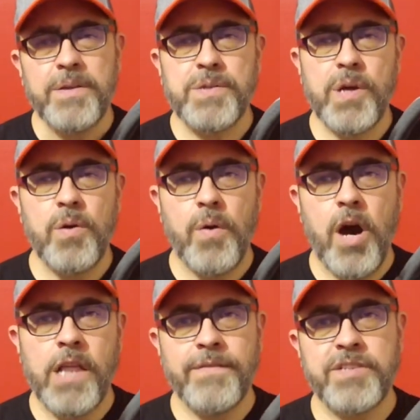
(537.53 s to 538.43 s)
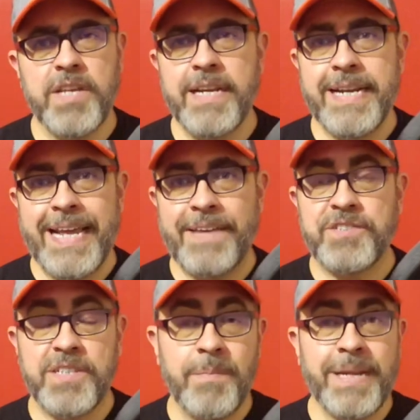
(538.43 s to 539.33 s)
So all of a sudden, if
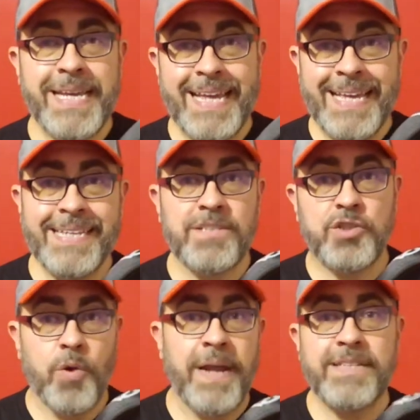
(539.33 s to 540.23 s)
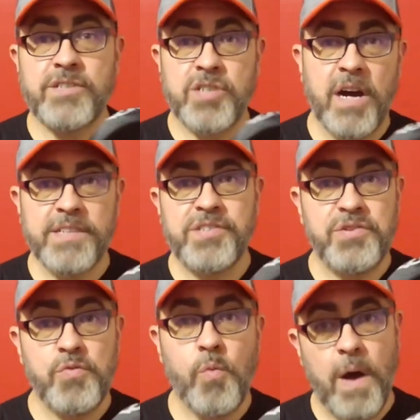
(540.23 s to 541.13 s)
somebody is trying to talk to
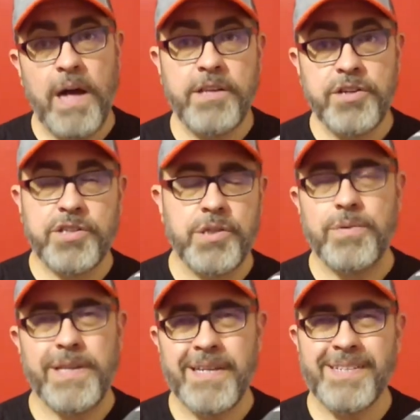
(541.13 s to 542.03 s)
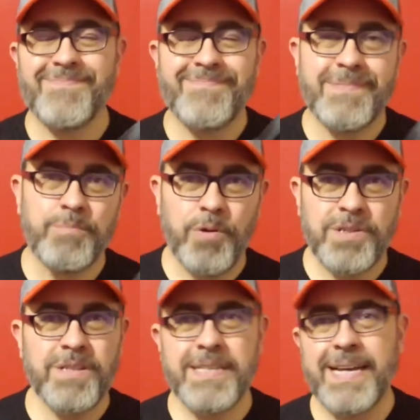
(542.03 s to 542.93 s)
you while you're shooting,
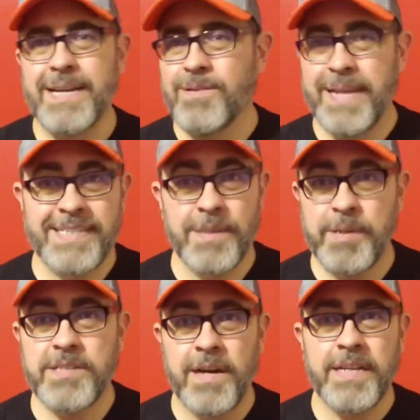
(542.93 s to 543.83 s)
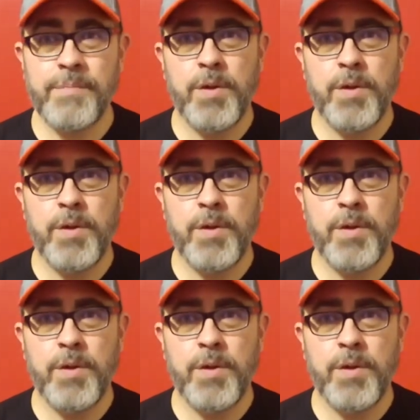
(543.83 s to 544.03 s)
personally, I don't like somebody talking to